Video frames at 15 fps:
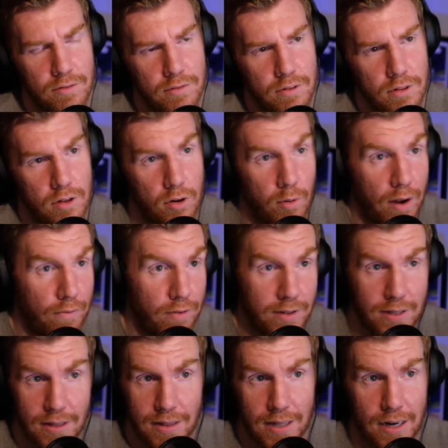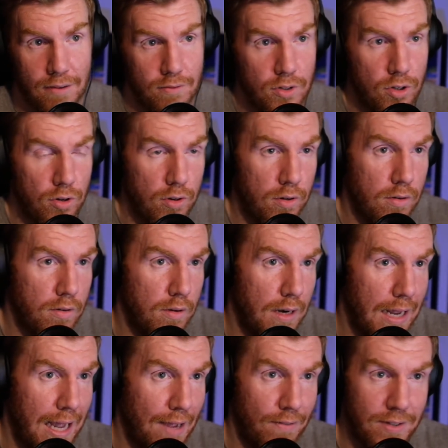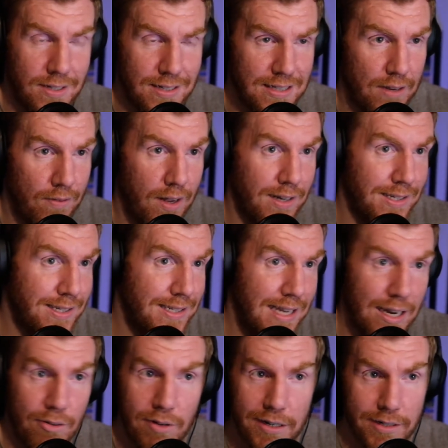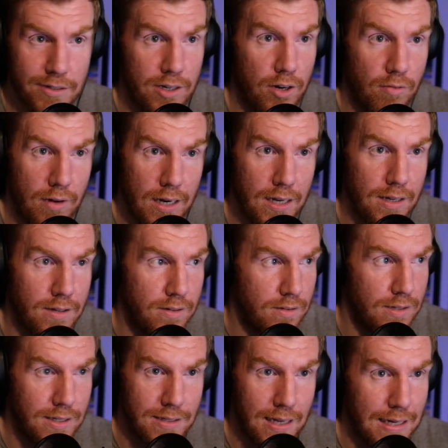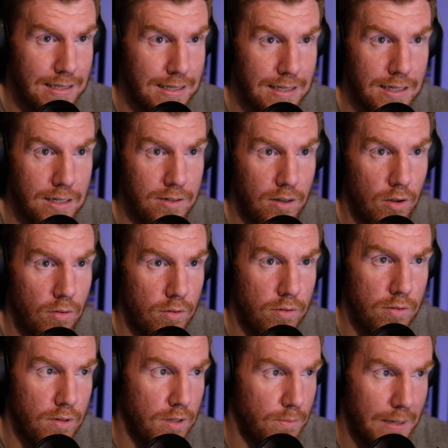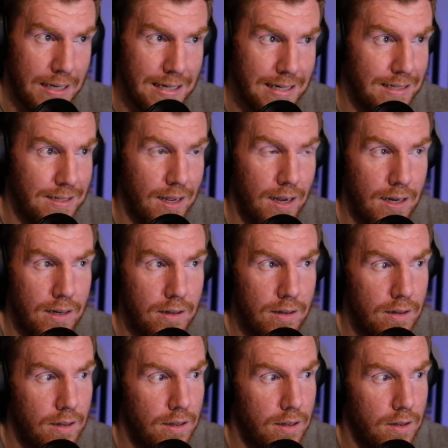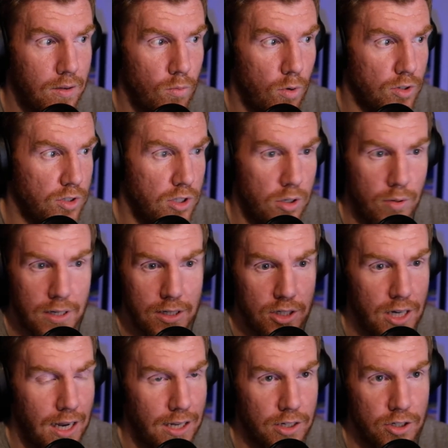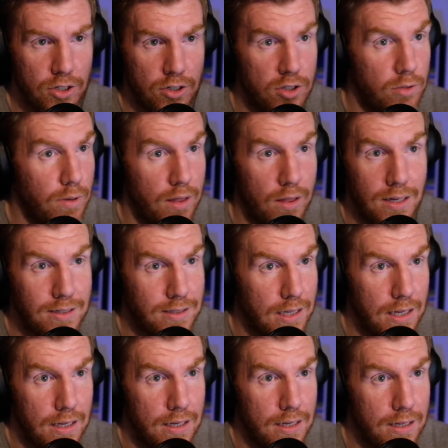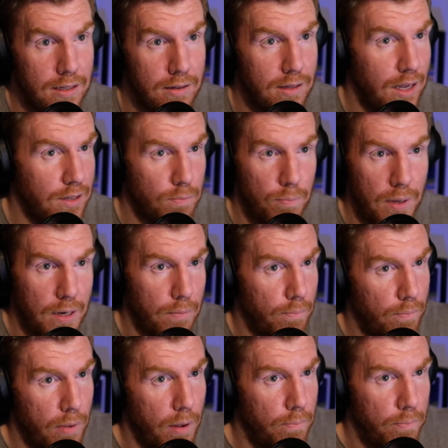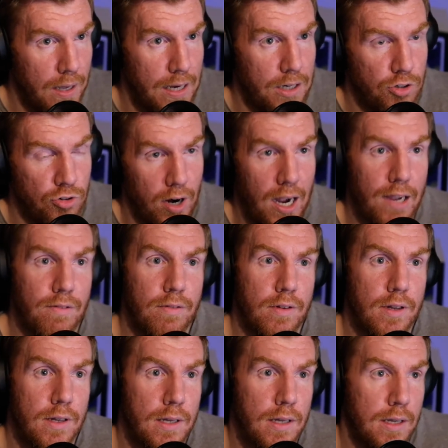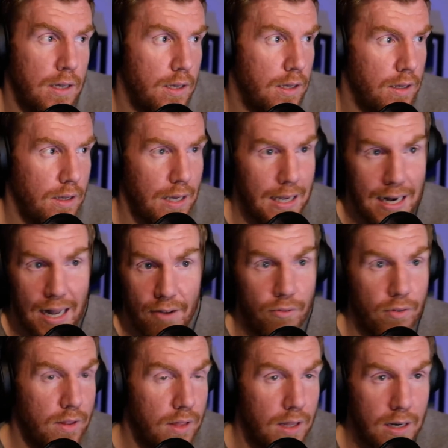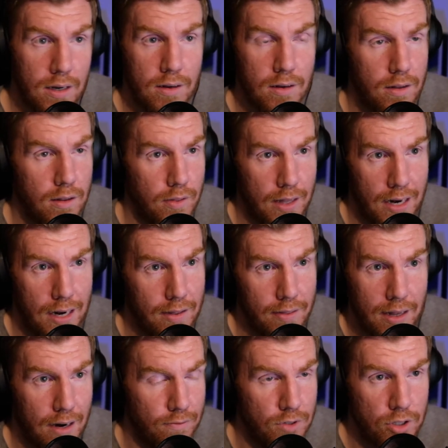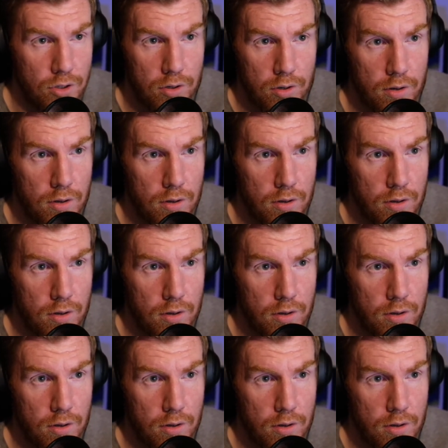through everything that I've done ever since I've had a serious career, since 18 years old, as being a designer, was doing challenges, doing things daily. That's been a big driver in everything that I've done.